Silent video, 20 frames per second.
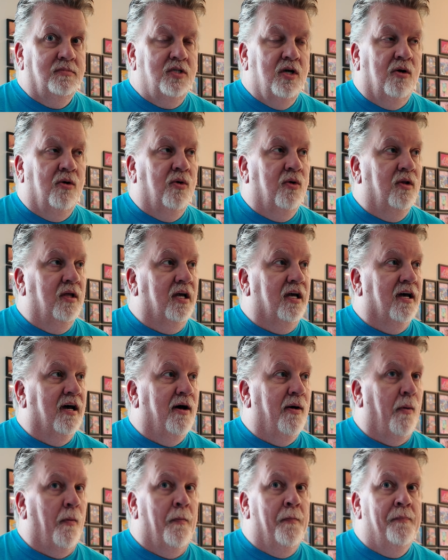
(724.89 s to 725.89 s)
Holy
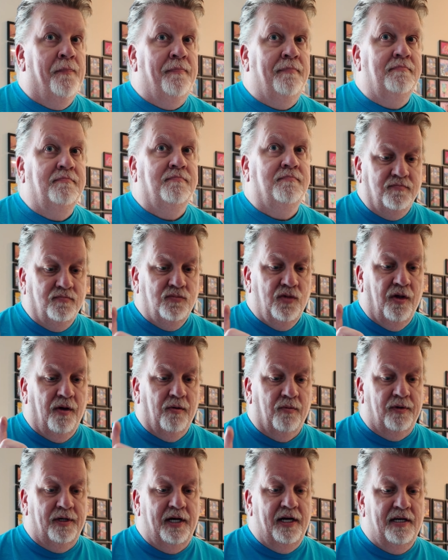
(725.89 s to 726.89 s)
cow.
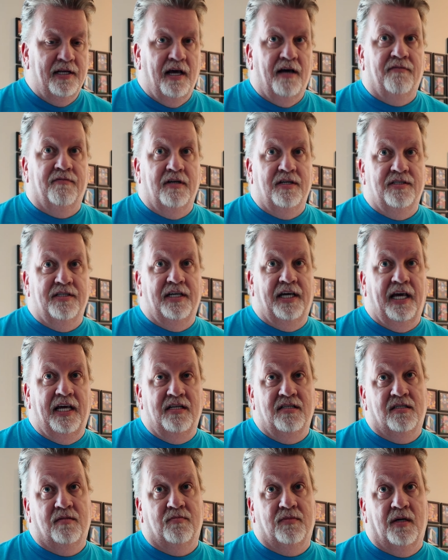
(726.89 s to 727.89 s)
We need to have Raising
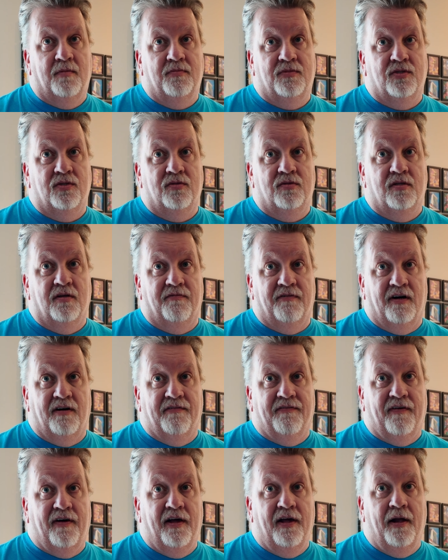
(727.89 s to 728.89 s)
Cane sometime soon to
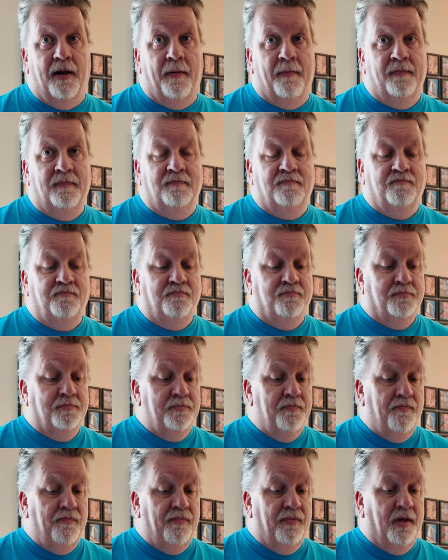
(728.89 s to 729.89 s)
verify.
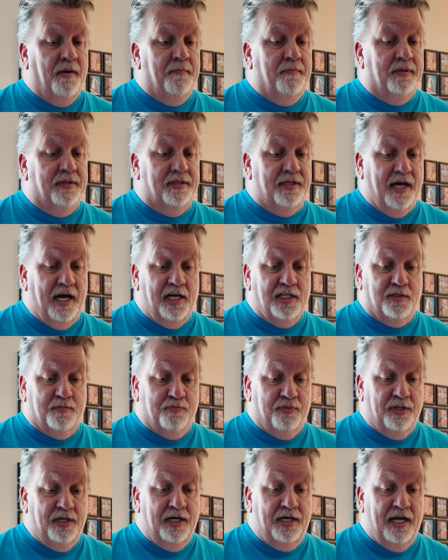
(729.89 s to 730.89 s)
But that's
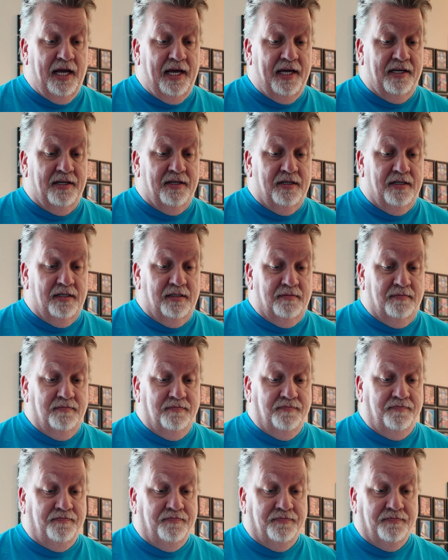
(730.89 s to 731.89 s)
pretty dang good.
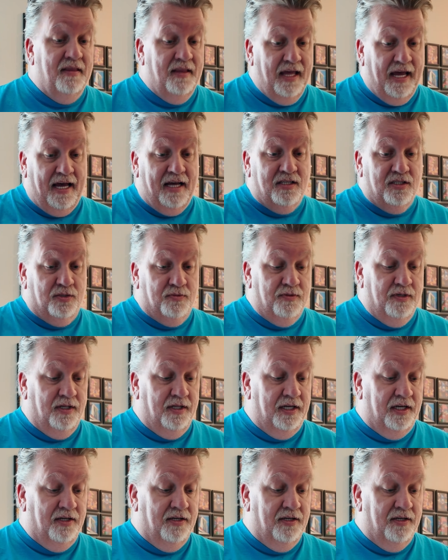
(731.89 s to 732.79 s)
That's really